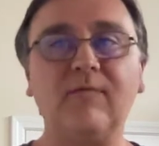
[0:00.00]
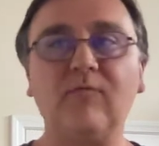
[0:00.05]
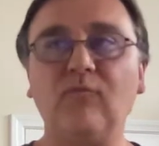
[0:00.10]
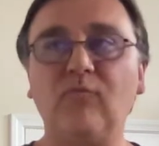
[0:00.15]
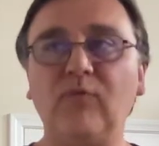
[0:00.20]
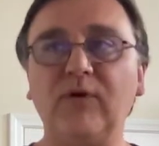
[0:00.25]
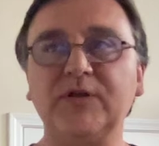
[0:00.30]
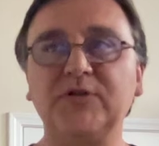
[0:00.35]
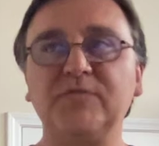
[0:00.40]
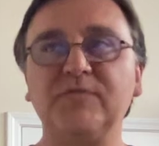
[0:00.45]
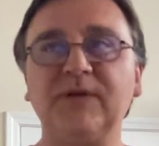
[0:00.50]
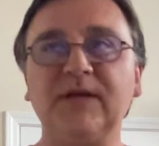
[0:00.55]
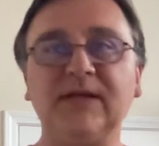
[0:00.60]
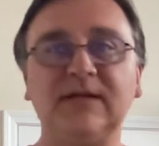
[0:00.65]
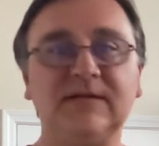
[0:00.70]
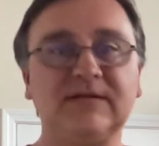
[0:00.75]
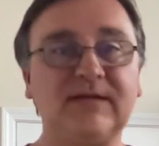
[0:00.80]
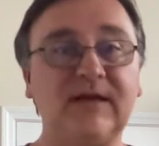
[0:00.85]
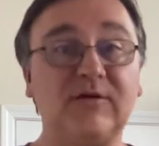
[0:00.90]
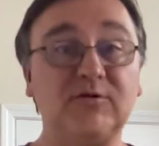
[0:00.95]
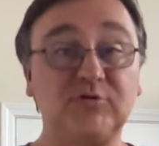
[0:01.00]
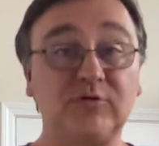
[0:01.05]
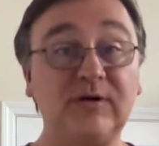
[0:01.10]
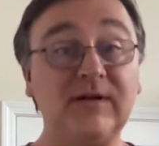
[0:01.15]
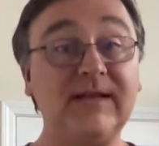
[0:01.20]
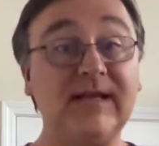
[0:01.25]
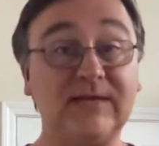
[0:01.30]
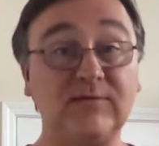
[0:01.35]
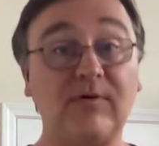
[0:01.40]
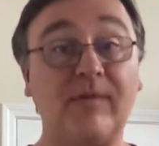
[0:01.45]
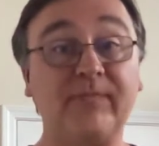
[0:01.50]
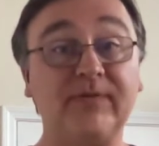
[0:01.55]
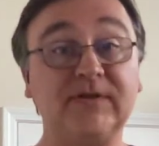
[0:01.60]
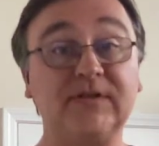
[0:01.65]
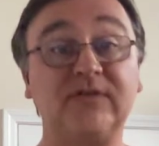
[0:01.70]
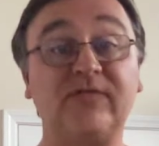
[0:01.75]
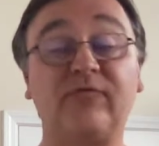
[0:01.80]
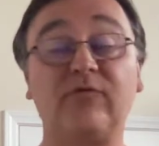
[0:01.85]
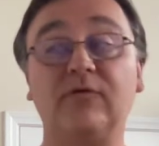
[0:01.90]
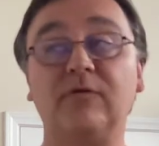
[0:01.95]
which means they're treated as weapons
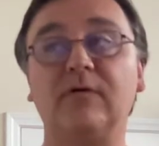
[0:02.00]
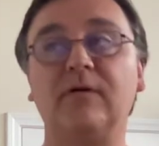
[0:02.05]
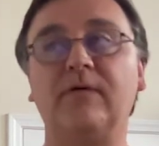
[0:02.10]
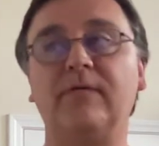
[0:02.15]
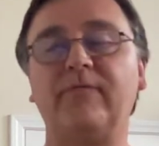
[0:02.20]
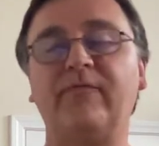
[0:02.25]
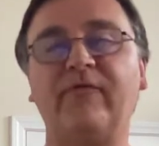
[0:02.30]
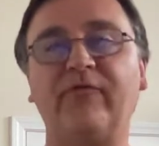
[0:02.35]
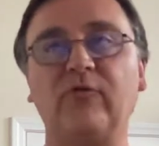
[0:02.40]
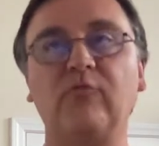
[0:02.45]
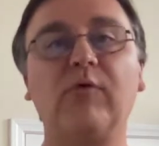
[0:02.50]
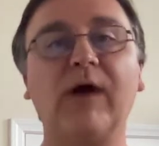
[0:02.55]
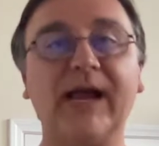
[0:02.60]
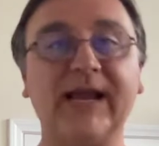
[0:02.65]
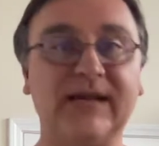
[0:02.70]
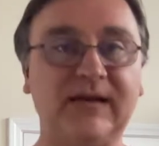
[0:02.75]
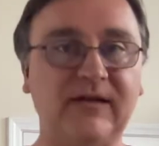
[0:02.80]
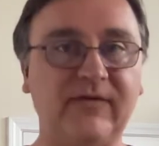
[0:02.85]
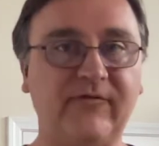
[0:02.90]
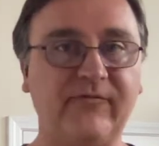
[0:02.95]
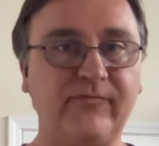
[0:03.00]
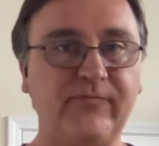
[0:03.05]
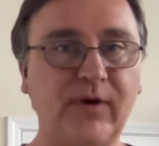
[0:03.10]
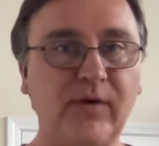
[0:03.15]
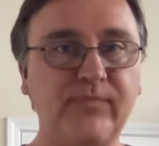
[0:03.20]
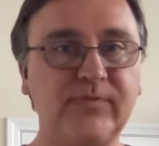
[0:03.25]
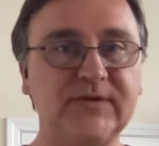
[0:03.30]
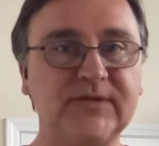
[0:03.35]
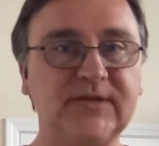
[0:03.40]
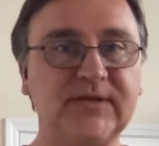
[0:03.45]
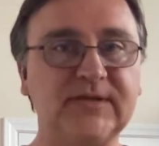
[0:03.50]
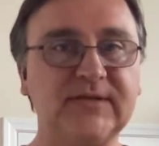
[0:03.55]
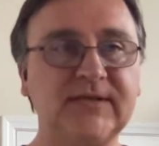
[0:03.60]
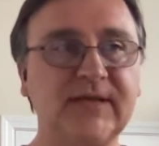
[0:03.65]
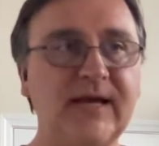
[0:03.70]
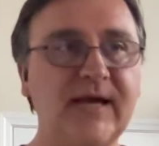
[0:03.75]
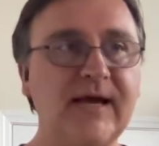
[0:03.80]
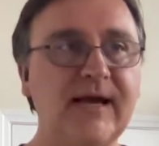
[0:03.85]
for a variety of purposes.